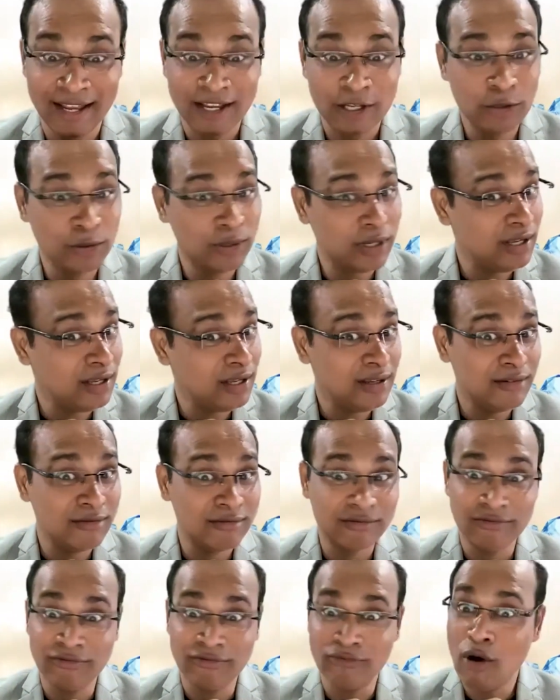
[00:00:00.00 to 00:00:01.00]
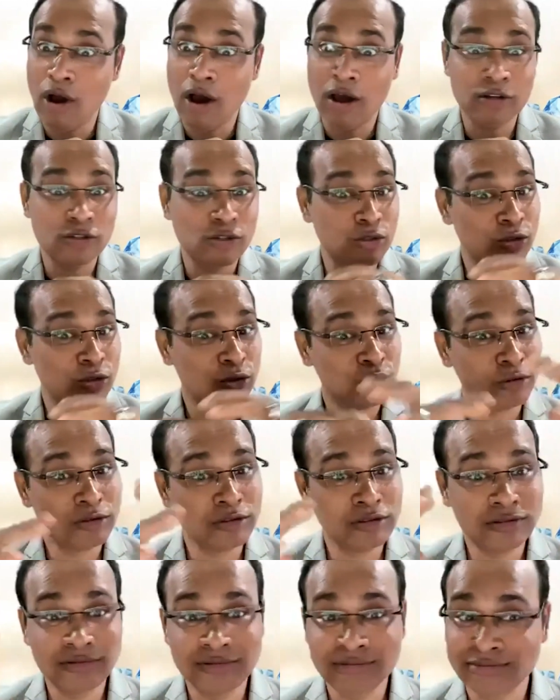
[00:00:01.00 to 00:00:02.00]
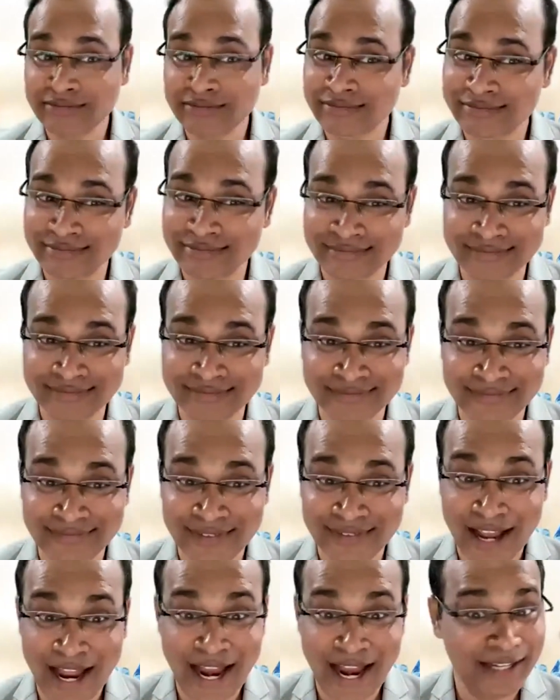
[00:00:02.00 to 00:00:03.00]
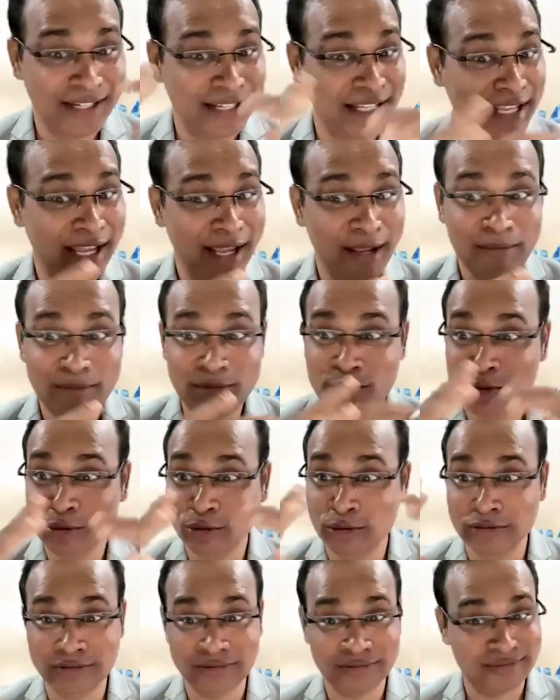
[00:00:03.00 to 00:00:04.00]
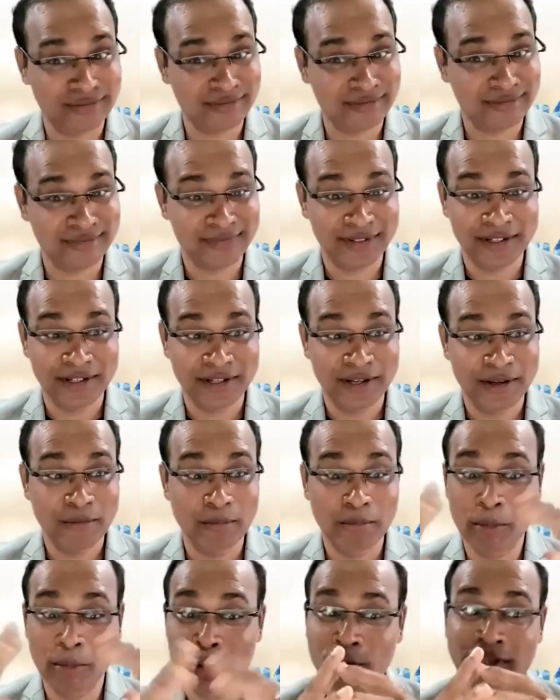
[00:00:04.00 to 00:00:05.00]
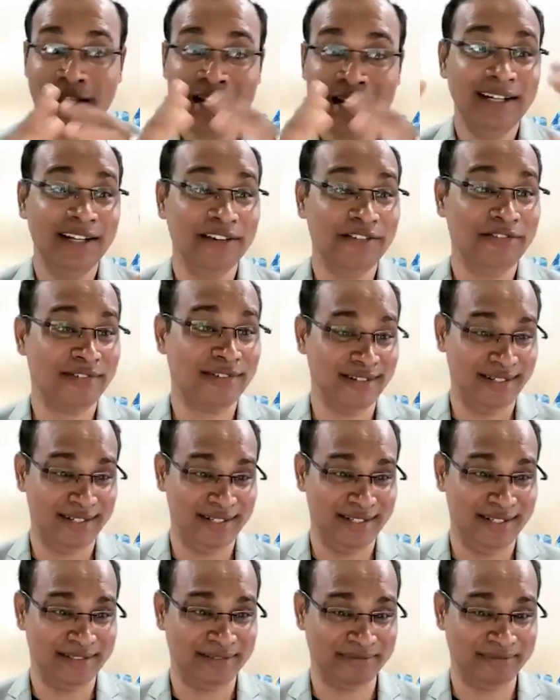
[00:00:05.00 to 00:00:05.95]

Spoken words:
Because war zone and game zone, both are different.